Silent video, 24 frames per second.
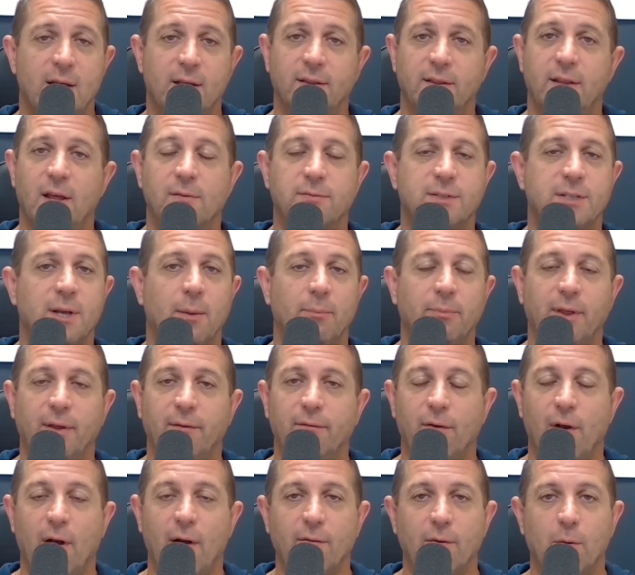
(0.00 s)
They have something
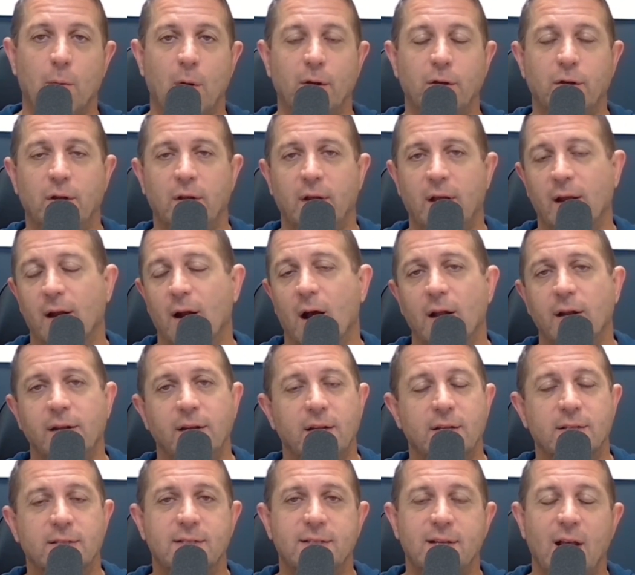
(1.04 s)
for everyone. You can get
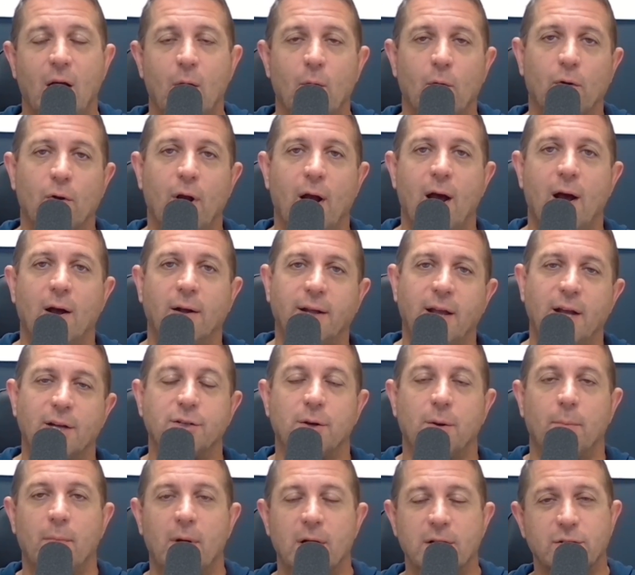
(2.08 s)
onions, sauerkraut,
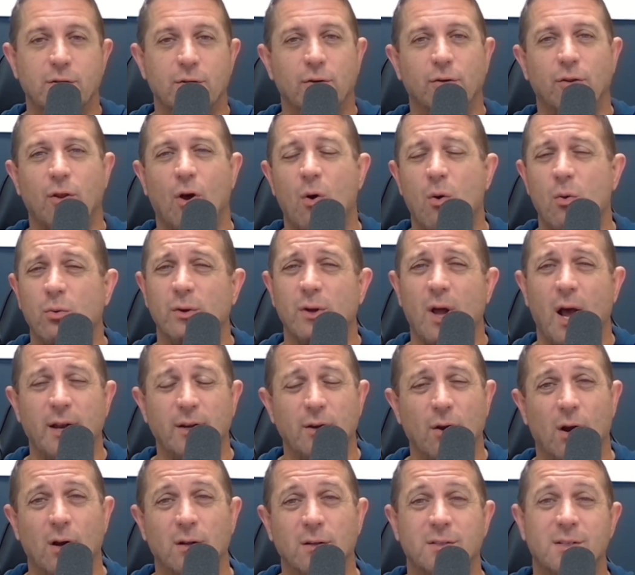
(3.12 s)
ketchup, mustard, the whole 9
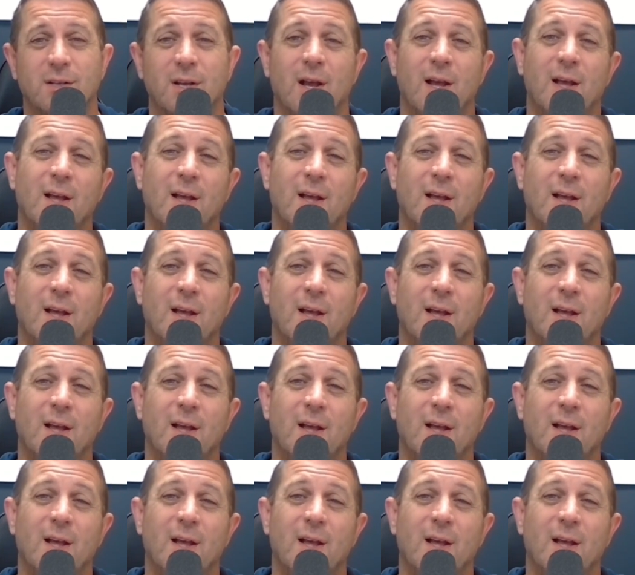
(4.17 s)
yards.